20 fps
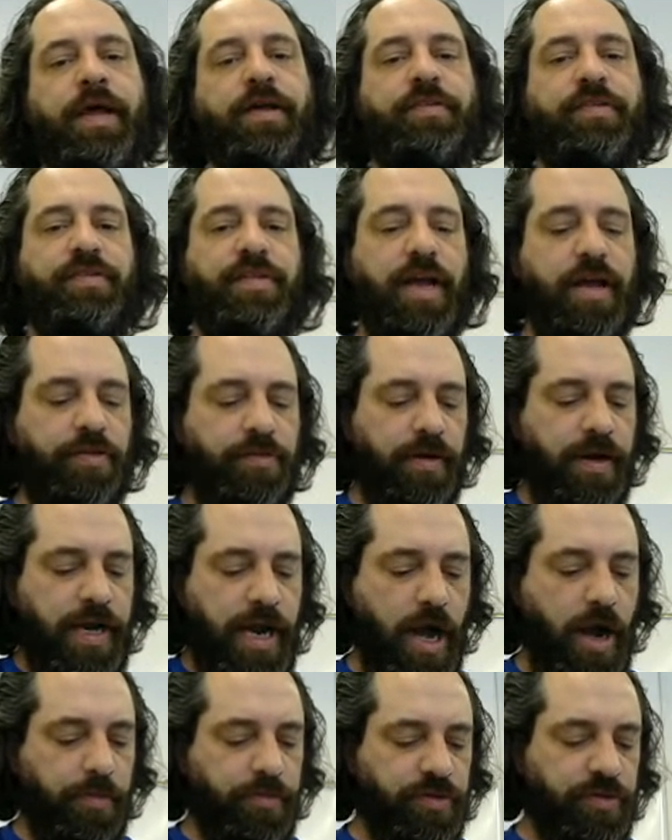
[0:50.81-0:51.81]
As it stands right
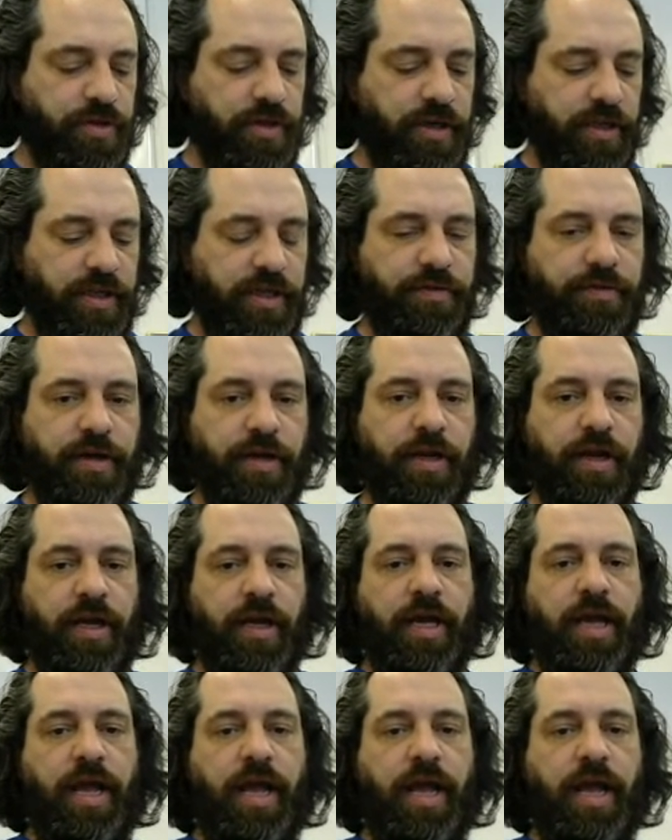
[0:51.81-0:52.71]
now, I'm just going to leave it